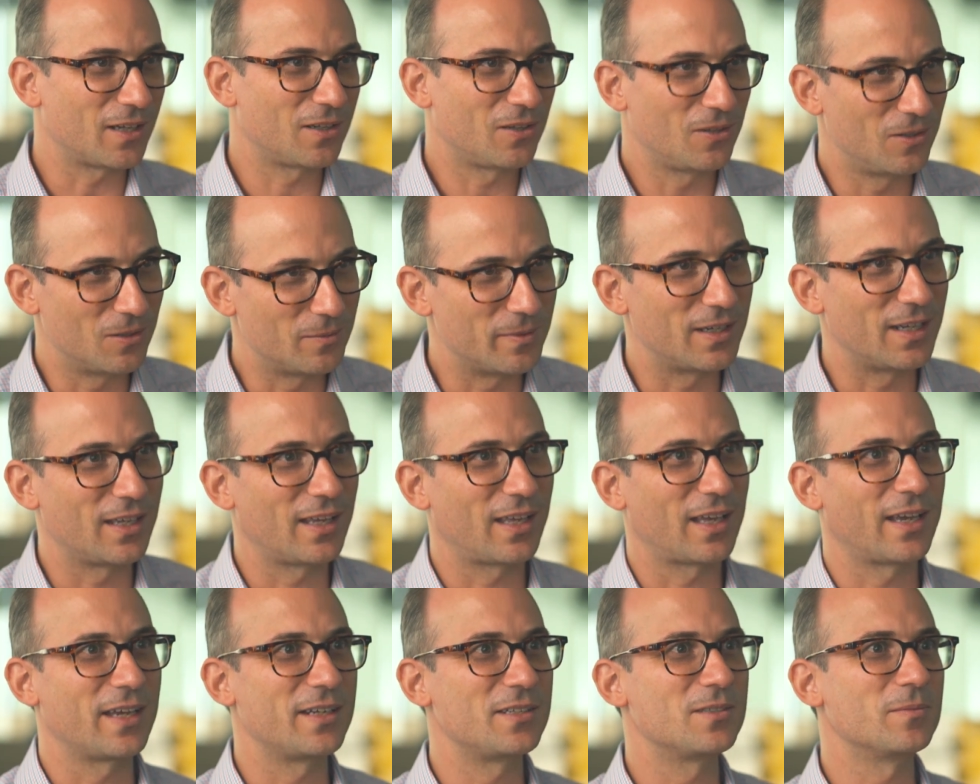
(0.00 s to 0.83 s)
human
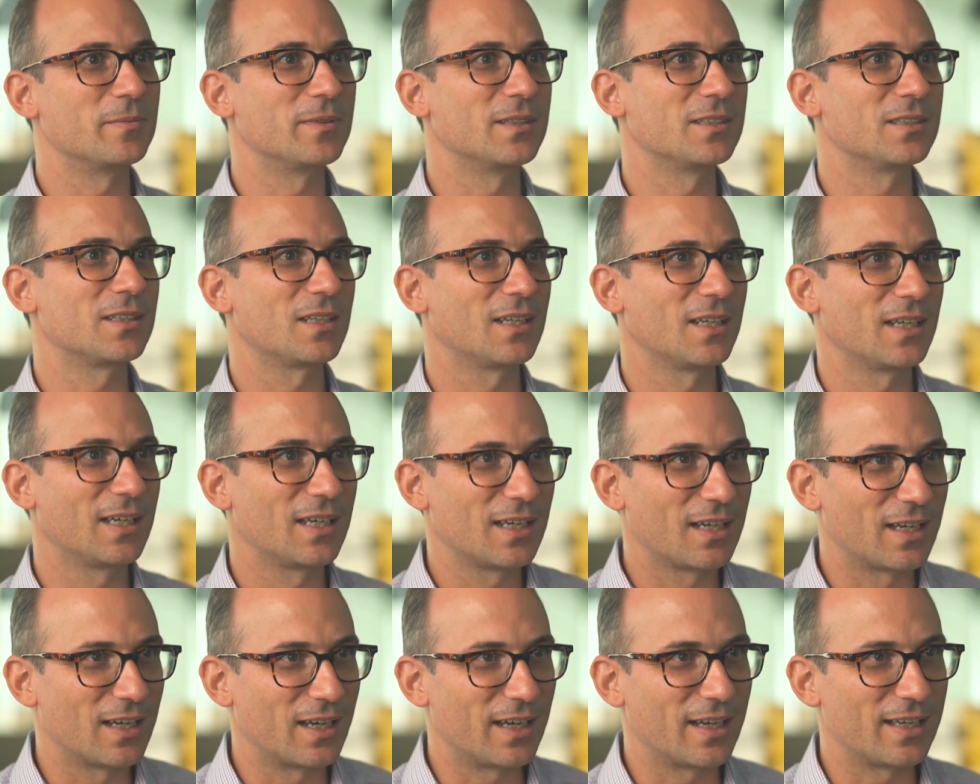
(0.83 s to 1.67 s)
engagement,
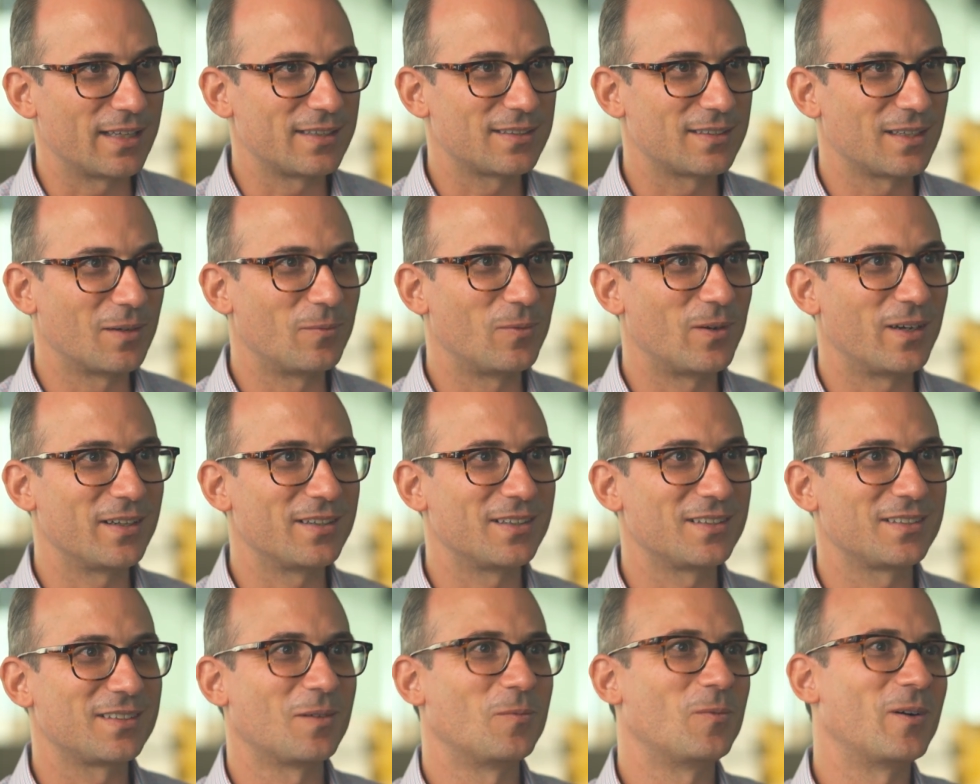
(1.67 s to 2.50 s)

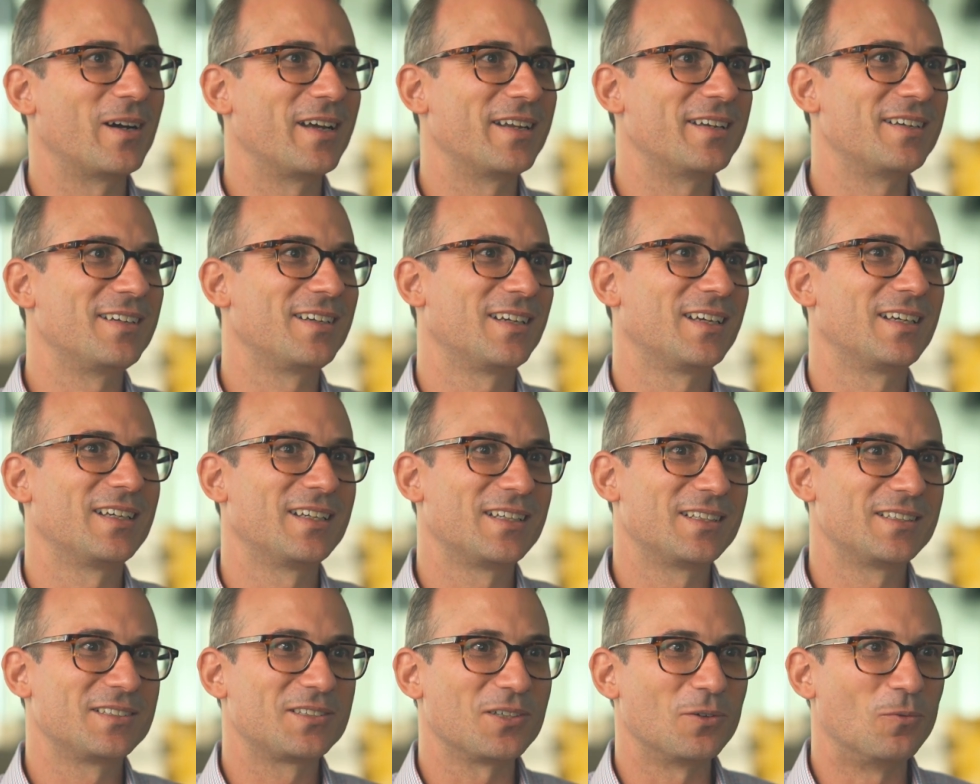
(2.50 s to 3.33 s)
someone
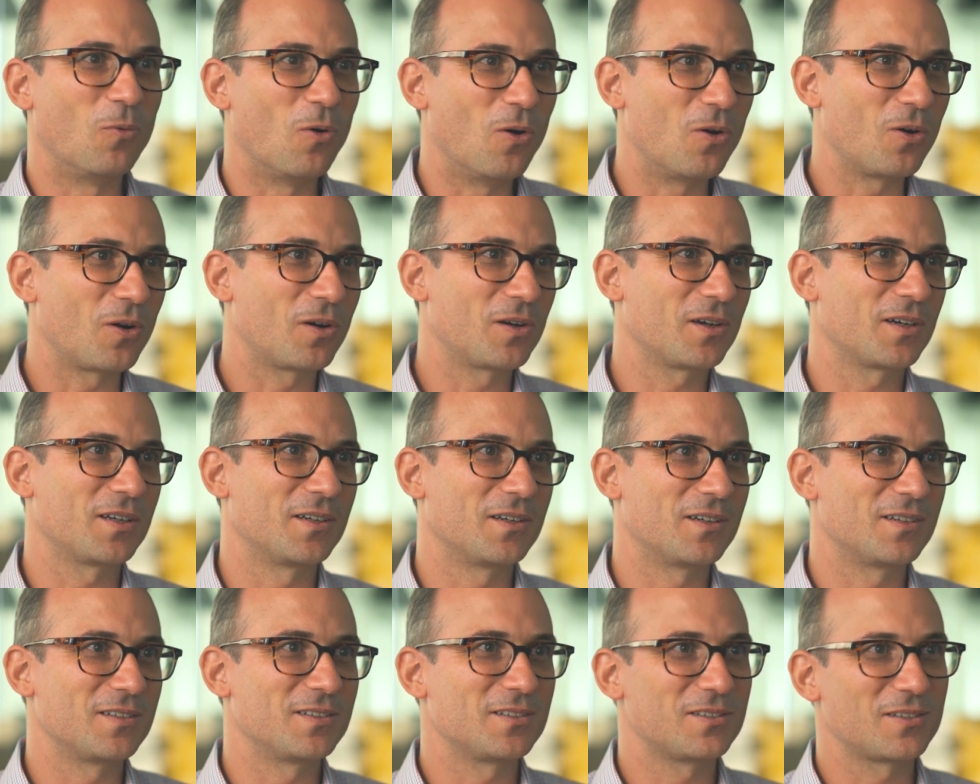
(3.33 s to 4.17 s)
to walk
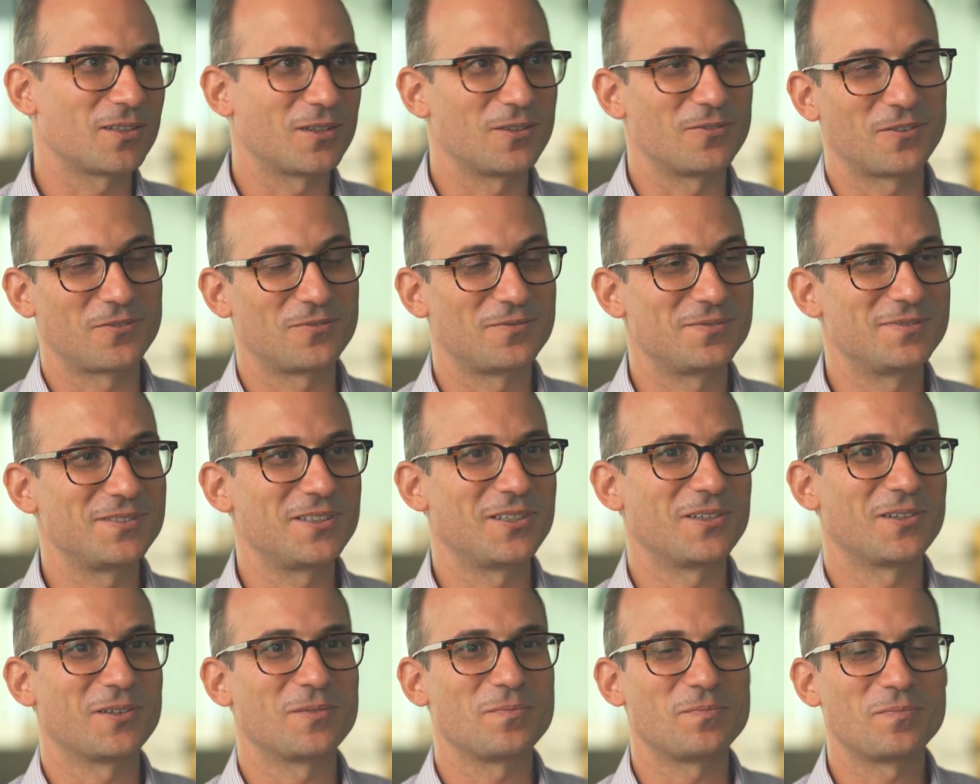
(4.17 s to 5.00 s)
and sort of
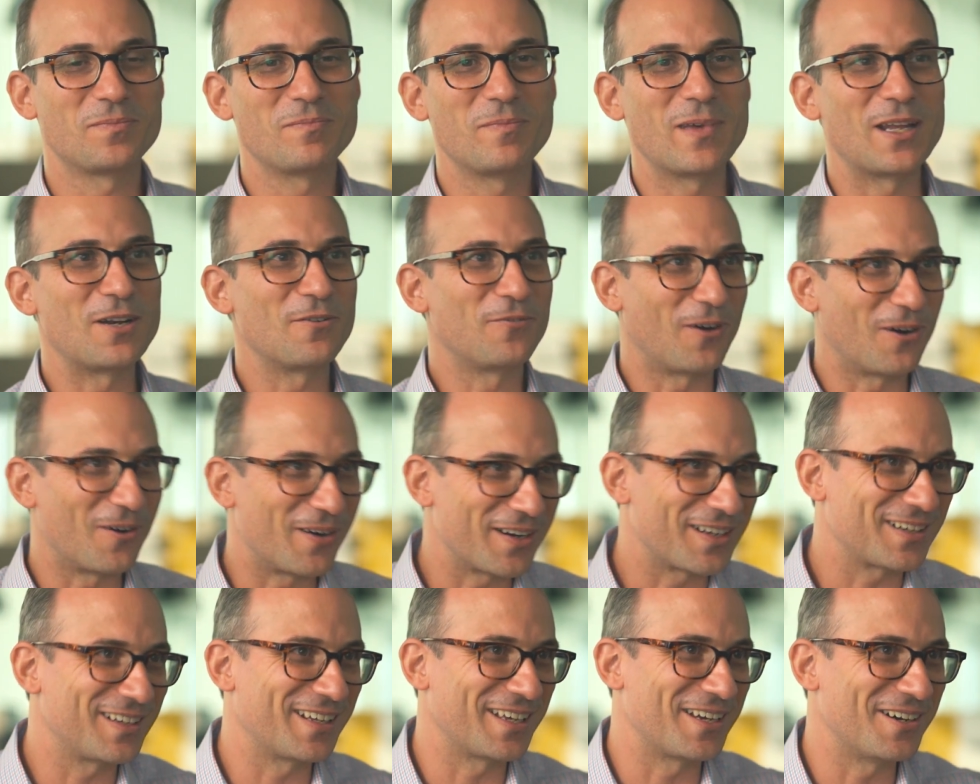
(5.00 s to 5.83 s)

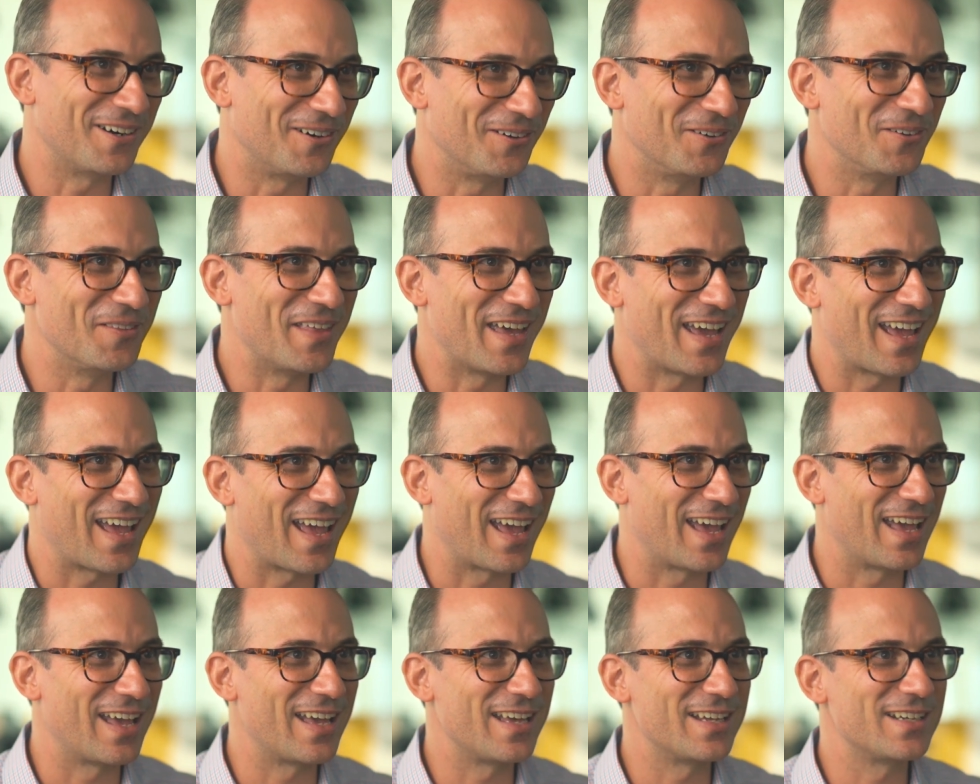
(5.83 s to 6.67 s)
metaphorically hold their
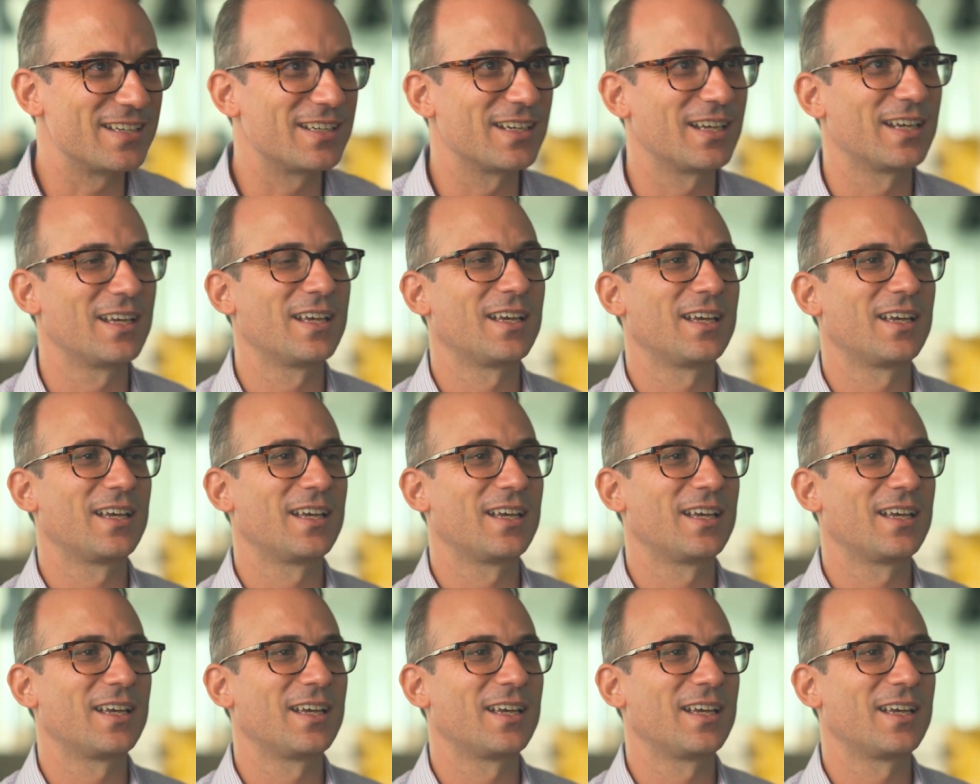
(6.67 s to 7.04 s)
hand.